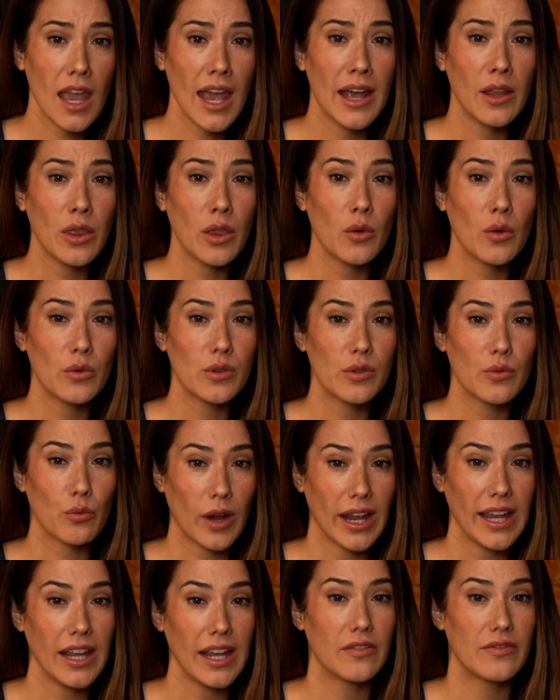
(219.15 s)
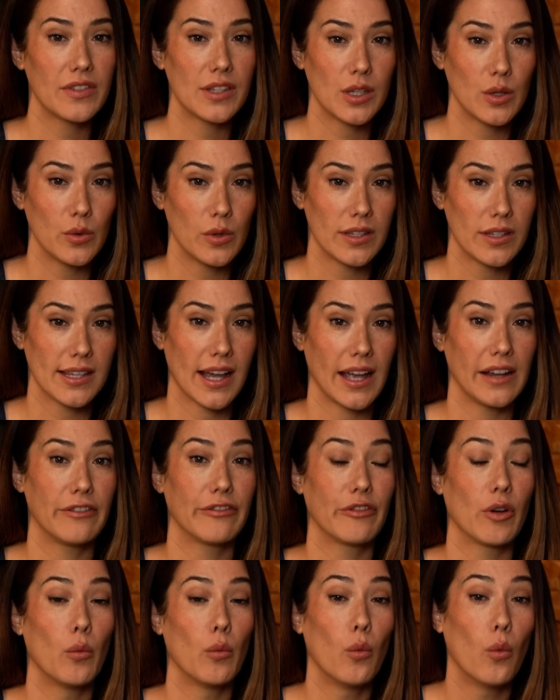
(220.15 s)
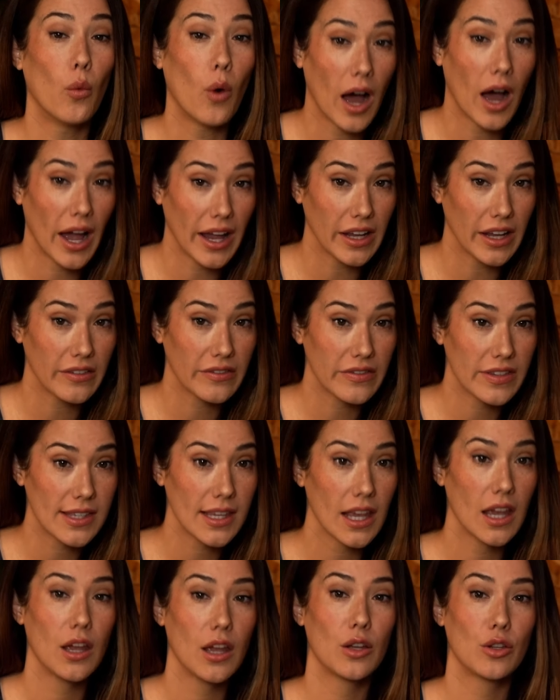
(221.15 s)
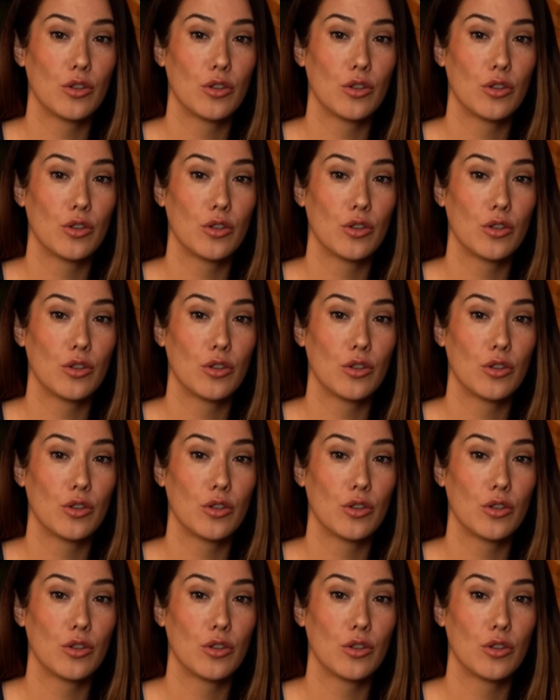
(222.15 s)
And the rate of suicide from wives